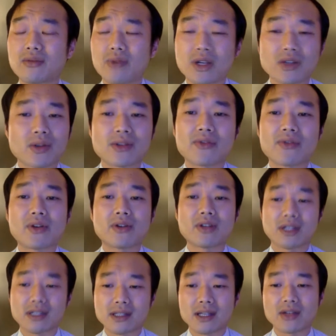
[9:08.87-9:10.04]
ranked choice voting,
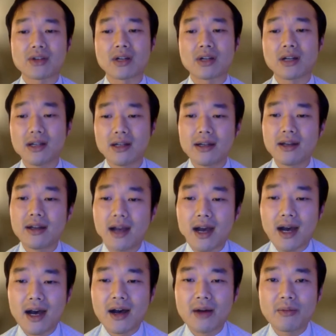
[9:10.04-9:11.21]
etc.
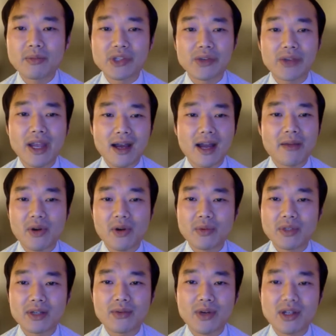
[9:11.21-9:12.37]
So yeah, I'm open
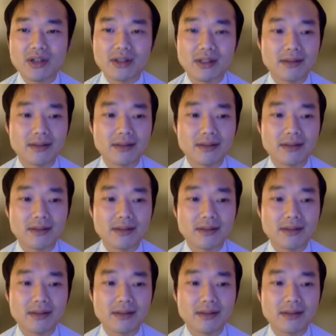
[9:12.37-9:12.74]
to questions.